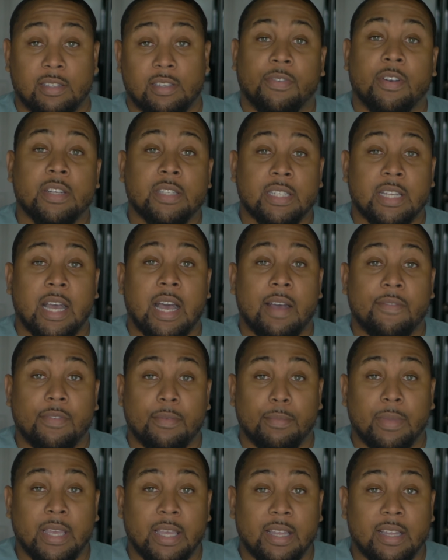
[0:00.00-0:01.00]
First con for
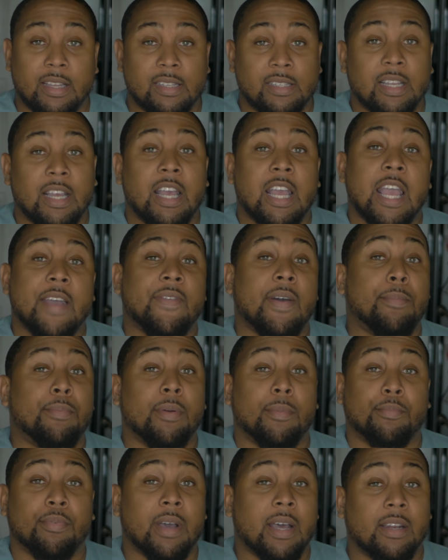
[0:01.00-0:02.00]
me is, if I
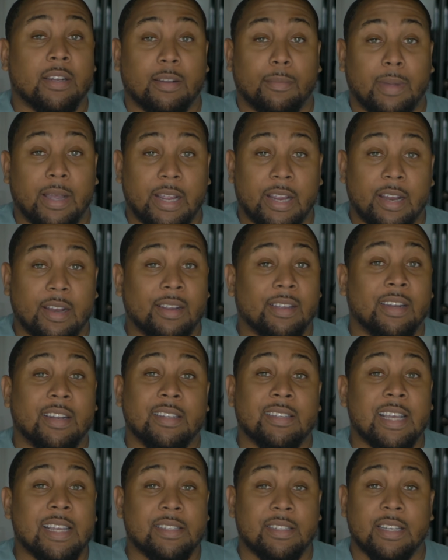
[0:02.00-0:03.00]
put product in my hair, get a
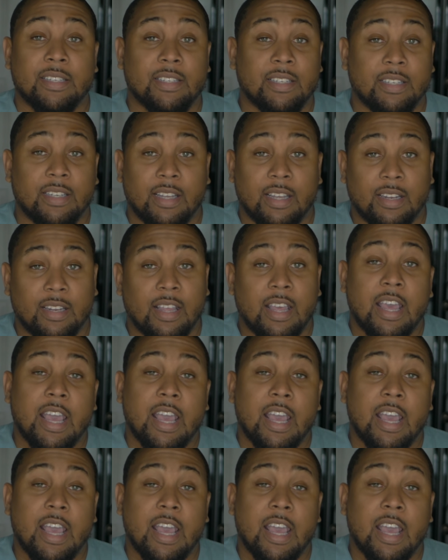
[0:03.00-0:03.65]
nice session in,